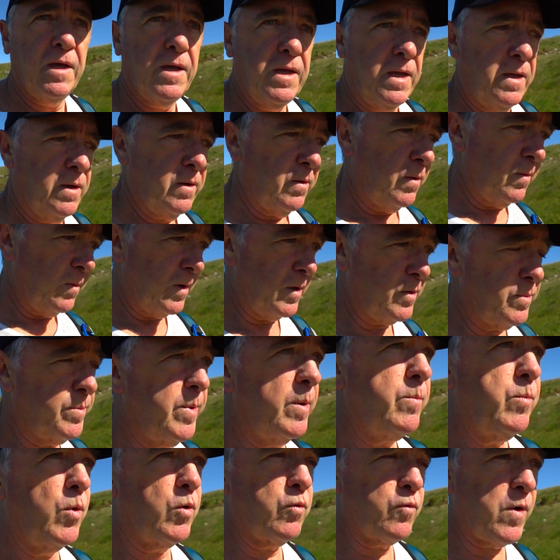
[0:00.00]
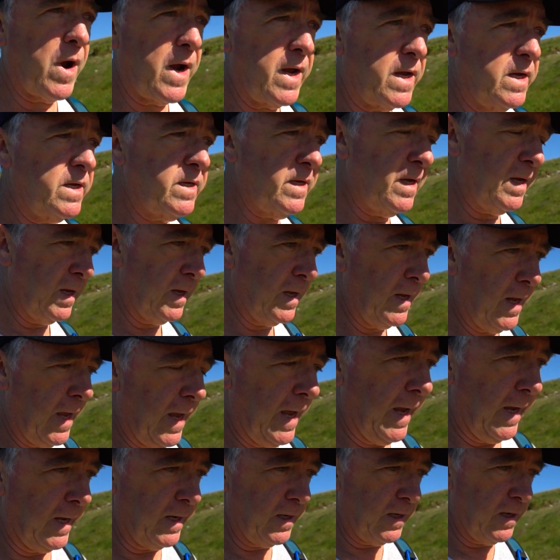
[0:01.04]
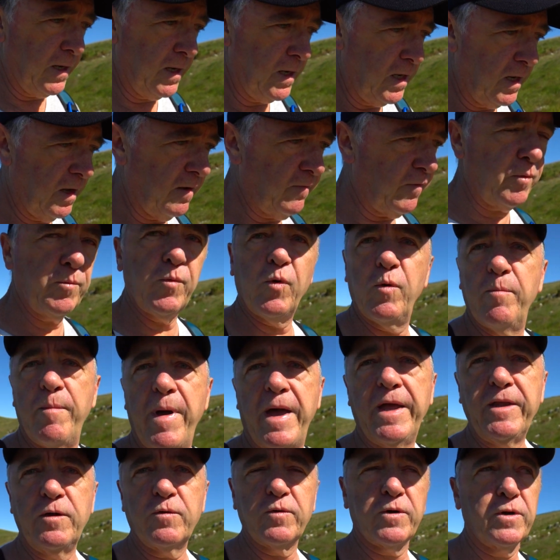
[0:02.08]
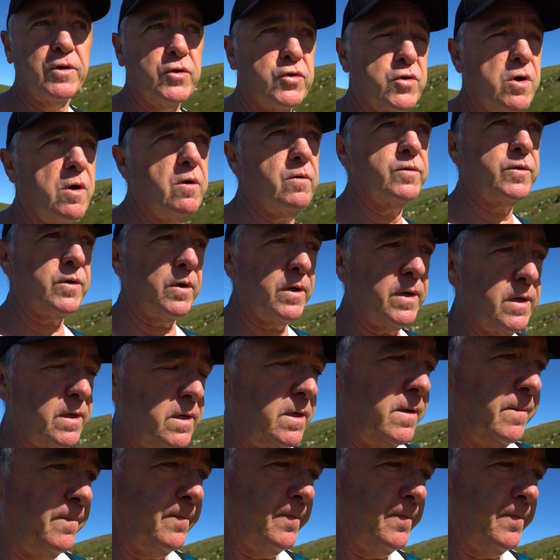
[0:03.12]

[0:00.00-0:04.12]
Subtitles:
It was a bit more rugged and a few more manual controls on it,